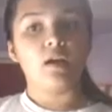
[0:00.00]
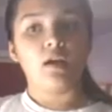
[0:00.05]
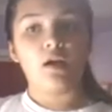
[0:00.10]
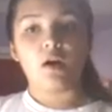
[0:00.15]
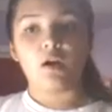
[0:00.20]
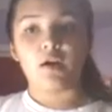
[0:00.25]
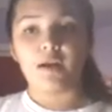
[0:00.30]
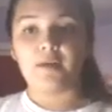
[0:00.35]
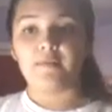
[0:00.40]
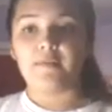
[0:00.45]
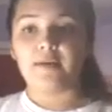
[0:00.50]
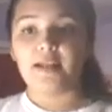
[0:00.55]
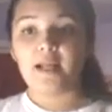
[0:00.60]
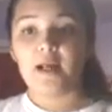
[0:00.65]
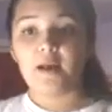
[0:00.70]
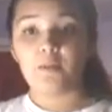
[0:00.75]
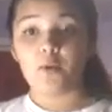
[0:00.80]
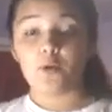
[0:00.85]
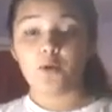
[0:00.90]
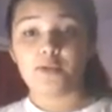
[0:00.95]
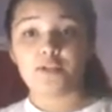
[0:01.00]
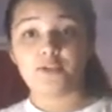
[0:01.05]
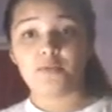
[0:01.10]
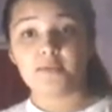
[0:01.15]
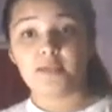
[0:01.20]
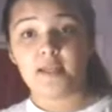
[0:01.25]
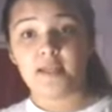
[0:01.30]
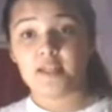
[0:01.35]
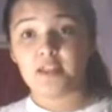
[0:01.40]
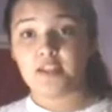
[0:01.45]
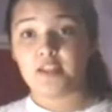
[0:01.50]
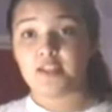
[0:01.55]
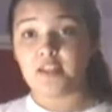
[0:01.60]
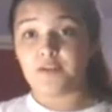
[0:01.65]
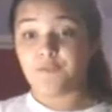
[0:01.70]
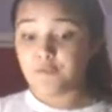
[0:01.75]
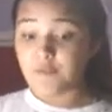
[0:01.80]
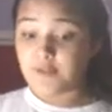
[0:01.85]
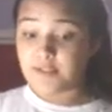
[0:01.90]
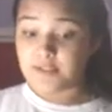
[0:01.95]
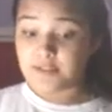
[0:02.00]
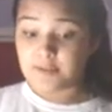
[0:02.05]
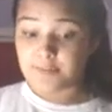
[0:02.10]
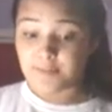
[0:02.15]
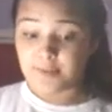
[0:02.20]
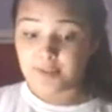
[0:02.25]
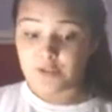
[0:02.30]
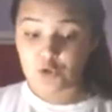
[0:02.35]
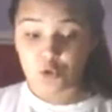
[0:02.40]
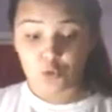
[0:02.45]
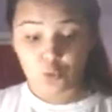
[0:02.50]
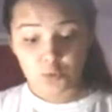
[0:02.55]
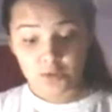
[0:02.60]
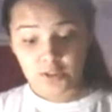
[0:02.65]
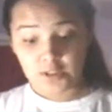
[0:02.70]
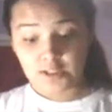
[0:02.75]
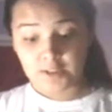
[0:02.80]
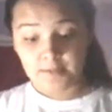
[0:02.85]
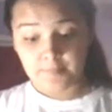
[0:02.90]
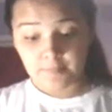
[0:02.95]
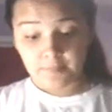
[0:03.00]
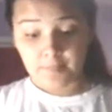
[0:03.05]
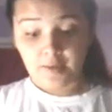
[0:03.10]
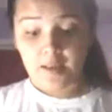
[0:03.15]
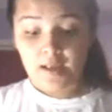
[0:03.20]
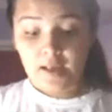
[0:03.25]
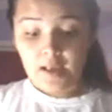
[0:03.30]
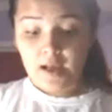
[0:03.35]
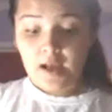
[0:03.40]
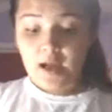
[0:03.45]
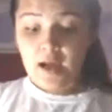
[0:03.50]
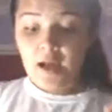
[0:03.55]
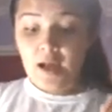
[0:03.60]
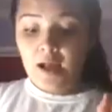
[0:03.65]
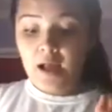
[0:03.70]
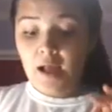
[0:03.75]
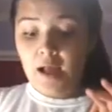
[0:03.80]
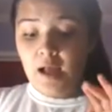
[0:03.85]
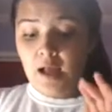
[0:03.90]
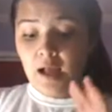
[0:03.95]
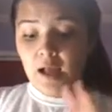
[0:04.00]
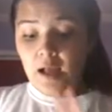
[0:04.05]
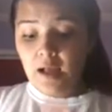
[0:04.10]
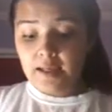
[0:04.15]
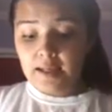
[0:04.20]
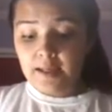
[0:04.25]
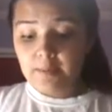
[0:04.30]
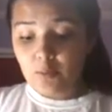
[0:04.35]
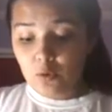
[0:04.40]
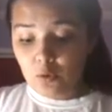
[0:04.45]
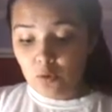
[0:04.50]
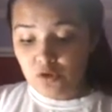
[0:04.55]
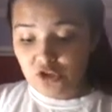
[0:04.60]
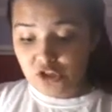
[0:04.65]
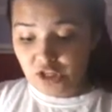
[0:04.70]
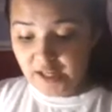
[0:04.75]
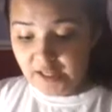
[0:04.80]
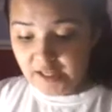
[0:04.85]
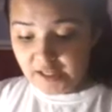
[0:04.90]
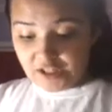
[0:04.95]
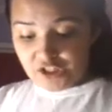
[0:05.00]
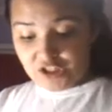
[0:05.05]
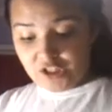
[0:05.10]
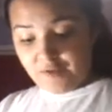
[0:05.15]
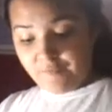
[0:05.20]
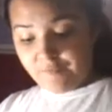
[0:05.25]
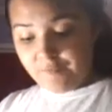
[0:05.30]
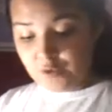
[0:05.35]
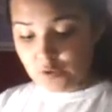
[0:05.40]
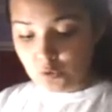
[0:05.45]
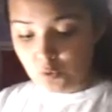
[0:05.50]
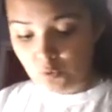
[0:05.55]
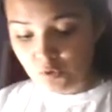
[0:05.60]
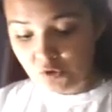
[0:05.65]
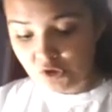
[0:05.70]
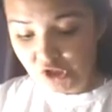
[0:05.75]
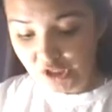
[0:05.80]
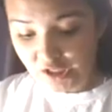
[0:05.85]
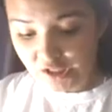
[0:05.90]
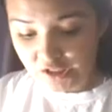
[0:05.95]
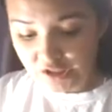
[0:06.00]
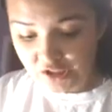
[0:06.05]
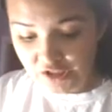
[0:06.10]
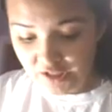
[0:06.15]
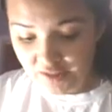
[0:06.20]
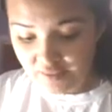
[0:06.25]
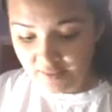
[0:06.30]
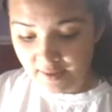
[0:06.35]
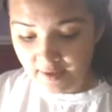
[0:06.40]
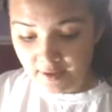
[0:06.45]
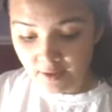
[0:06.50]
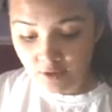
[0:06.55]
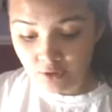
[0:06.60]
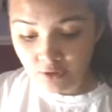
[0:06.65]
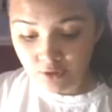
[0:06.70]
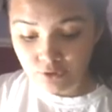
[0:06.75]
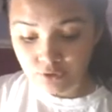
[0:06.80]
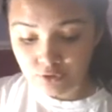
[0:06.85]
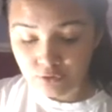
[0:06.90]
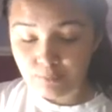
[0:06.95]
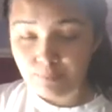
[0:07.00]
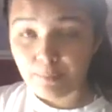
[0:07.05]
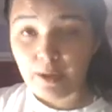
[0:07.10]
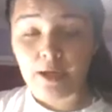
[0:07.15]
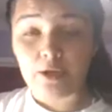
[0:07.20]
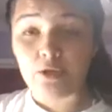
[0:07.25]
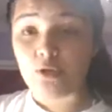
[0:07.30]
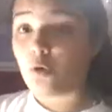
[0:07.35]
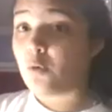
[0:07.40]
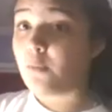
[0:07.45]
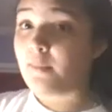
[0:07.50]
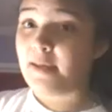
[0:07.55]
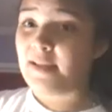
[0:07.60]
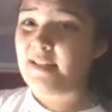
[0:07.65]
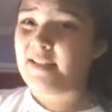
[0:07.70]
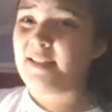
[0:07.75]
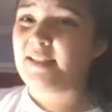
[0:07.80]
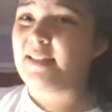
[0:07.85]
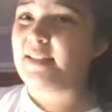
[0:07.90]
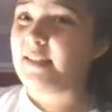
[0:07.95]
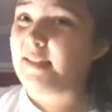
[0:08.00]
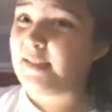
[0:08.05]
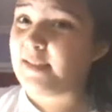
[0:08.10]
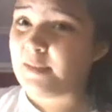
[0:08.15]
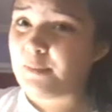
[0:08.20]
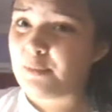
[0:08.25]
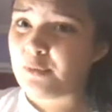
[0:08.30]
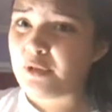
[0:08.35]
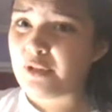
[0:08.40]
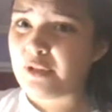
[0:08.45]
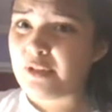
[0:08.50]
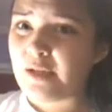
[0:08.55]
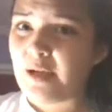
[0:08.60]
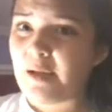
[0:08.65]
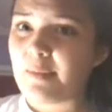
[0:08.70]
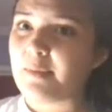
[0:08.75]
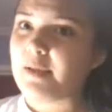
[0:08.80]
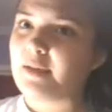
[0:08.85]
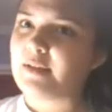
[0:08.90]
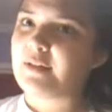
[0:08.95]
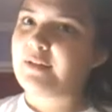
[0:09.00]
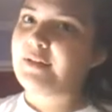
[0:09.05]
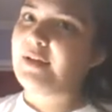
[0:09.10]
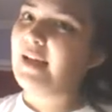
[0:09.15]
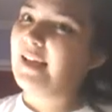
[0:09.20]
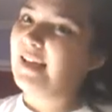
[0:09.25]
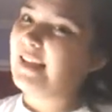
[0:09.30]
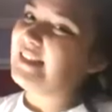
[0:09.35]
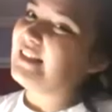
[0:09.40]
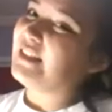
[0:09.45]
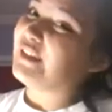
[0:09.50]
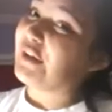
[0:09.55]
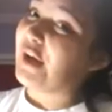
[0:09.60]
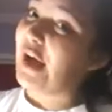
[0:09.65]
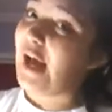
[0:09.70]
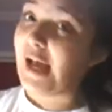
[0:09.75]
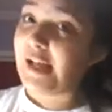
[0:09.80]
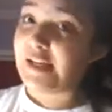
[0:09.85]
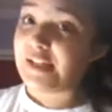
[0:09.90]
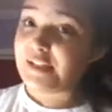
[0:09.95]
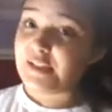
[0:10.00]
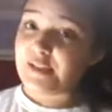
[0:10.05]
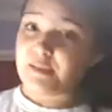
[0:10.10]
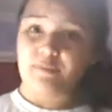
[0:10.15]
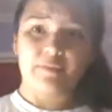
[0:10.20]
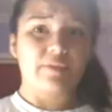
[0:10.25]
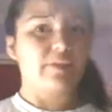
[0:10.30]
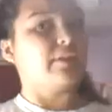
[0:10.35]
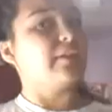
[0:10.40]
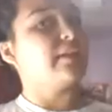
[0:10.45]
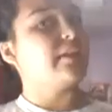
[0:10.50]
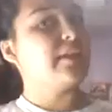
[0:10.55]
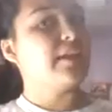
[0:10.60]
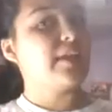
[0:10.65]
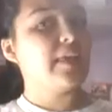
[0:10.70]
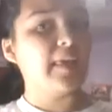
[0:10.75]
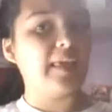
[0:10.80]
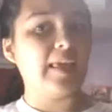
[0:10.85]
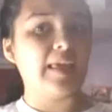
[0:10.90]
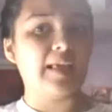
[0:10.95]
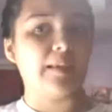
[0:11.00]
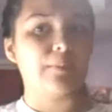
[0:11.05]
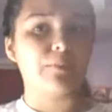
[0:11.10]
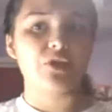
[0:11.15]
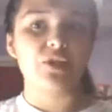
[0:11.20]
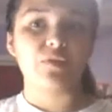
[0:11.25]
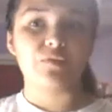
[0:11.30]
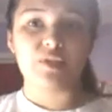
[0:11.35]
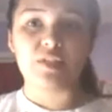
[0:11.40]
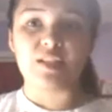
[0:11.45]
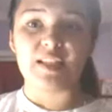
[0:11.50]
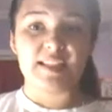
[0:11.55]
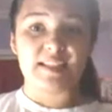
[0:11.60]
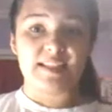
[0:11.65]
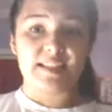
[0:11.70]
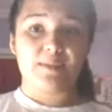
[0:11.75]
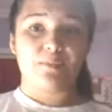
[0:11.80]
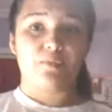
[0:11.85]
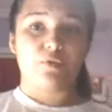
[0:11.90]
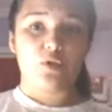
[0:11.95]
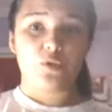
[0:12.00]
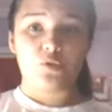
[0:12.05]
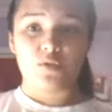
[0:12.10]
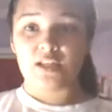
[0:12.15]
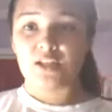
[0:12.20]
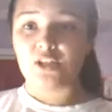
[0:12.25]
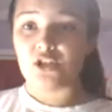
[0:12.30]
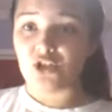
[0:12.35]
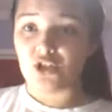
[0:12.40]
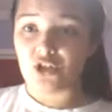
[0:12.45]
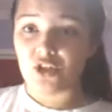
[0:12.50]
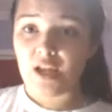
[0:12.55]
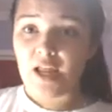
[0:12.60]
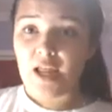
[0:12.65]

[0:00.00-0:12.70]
Okay, right now I'm going to tell you the difference between a chemical change and a physical change, and they are by no means similar. I mean, I guess they're kind of similar, but you have to dig deep for those answers,